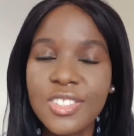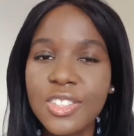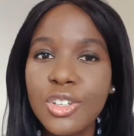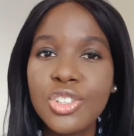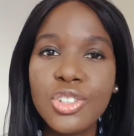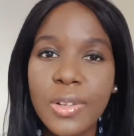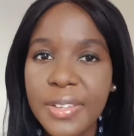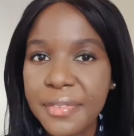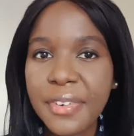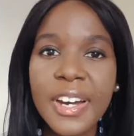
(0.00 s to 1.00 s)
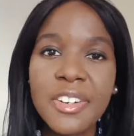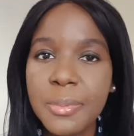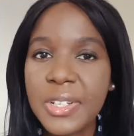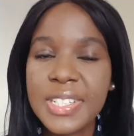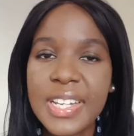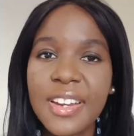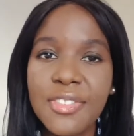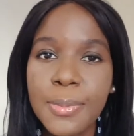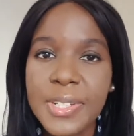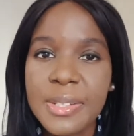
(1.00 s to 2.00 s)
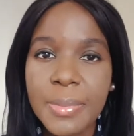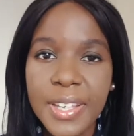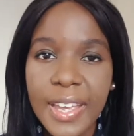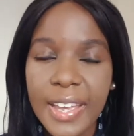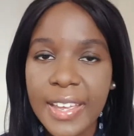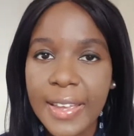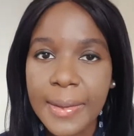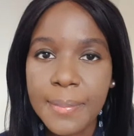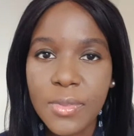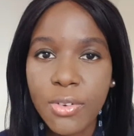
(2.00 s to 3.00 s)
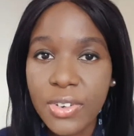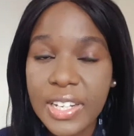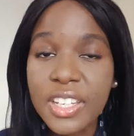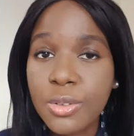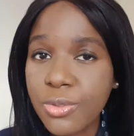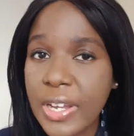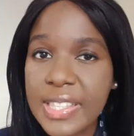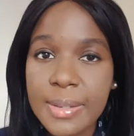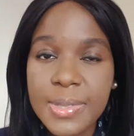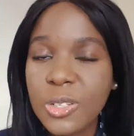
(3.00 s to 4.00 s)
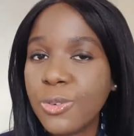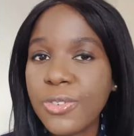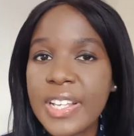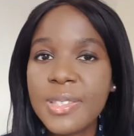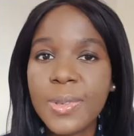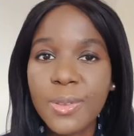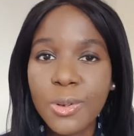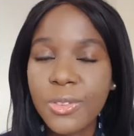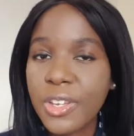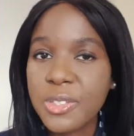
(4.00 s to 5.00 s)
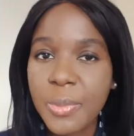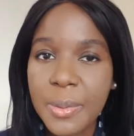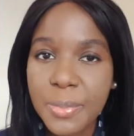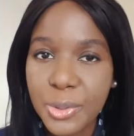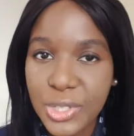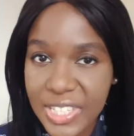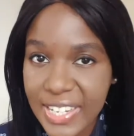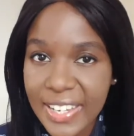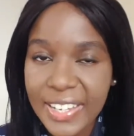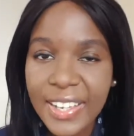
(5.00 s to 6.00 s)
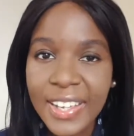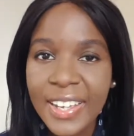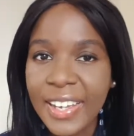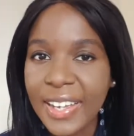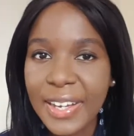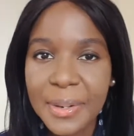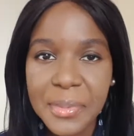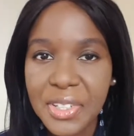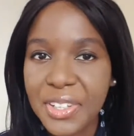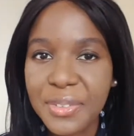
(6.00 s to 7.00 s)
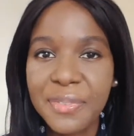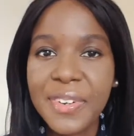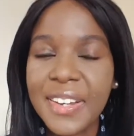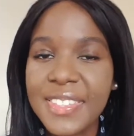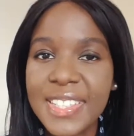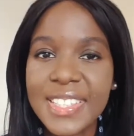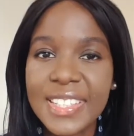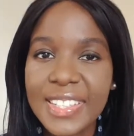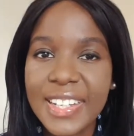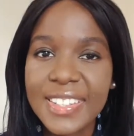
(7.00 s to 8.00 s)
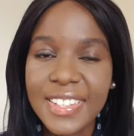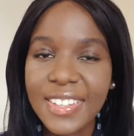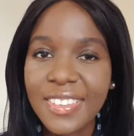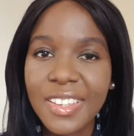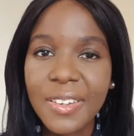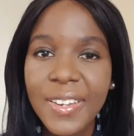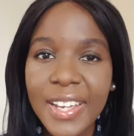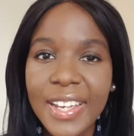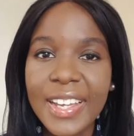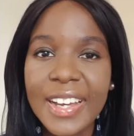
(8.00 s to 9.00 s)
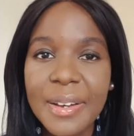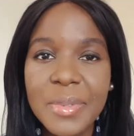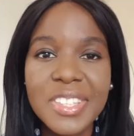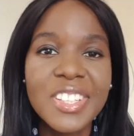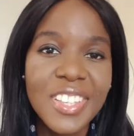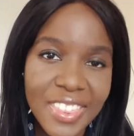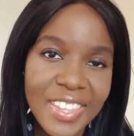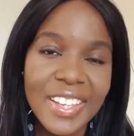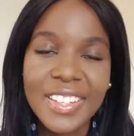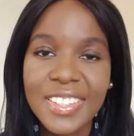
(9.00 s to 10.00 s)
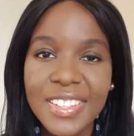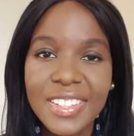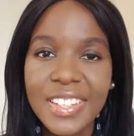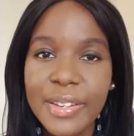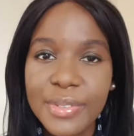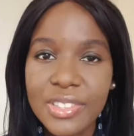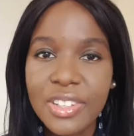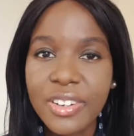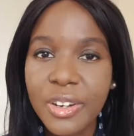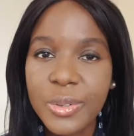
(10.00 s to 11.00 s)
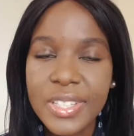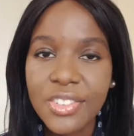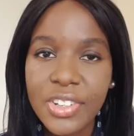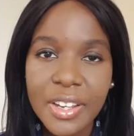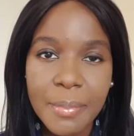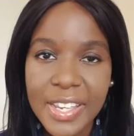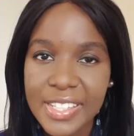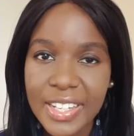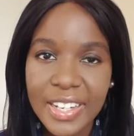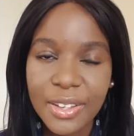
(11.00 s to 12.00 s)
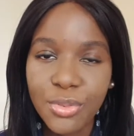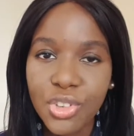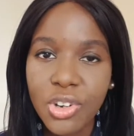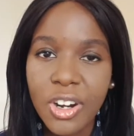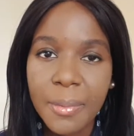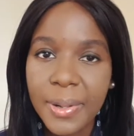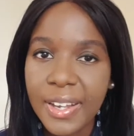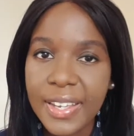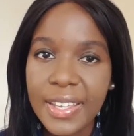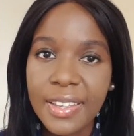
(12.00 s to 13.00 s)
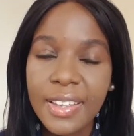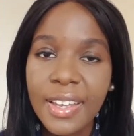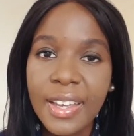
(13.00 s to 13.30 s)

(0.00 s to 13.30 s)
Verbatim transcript: social environment and everybody became really good friends i'm still friends with all those people today um, a good five six years later so um, it's a good thing to, to live in student halls i'd recommend it if you are applying